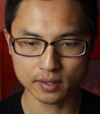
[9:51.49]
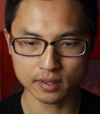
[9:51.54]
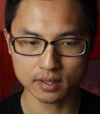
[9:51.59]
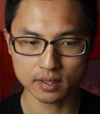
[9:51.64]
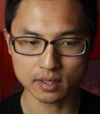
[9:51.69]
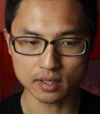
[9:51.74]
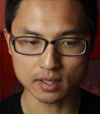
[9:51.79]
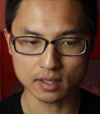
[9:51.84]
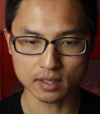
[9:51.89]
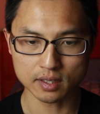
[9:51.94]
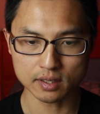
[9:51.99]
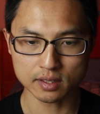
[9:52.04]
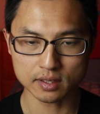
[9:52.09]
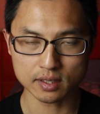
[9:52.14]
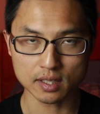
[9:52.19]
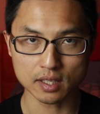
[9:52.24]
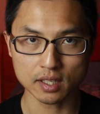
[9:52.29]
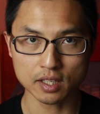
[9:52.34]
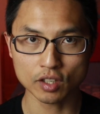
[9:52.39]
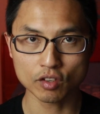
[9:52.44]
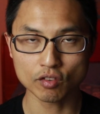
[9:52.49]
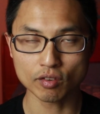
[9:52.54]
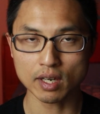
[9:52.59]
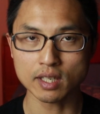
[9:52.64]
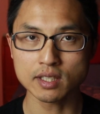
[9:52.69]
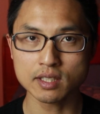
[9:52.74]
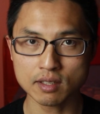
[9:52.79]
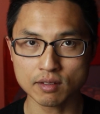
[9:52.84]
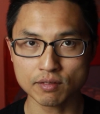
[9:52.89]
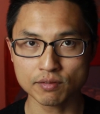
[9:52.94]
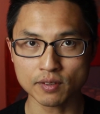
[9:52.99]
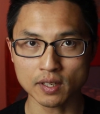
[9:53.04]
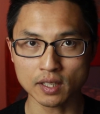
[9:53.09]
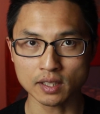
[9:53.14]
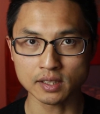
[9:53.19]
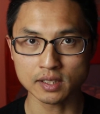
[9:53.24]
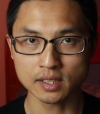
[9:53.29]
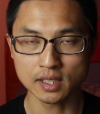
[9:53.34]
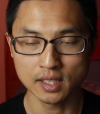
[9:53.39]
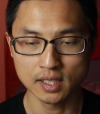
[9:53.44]
these aggressive
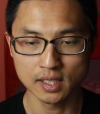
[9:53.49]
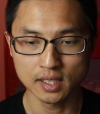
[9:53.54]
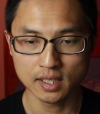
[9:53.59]
funds